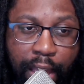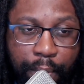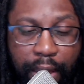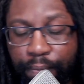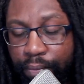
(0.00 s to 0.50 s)

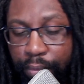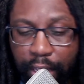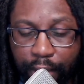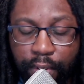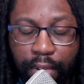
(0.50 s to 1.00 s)
But
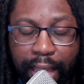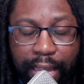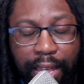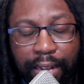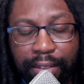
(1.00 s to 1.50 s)
if you like it
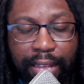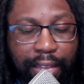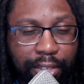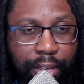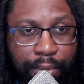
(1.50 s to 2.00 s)
like that,
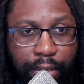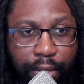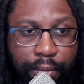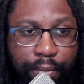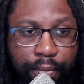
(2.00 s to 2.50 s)
that's up to you.